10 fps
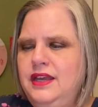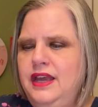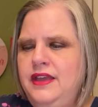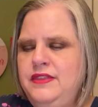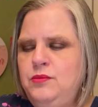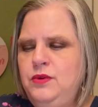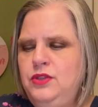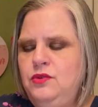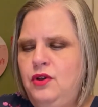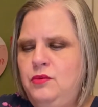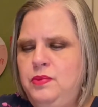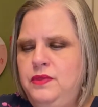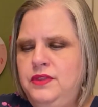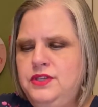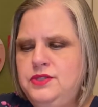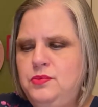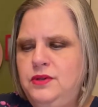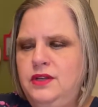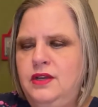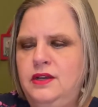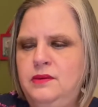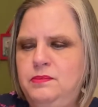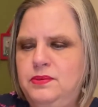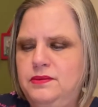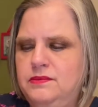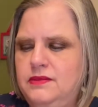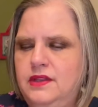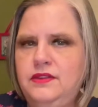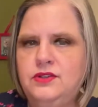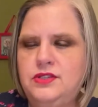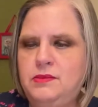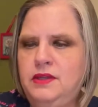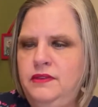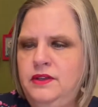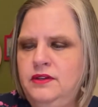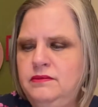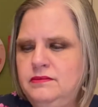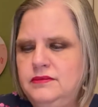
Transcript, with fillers: And then when you open this one up, there's something in there.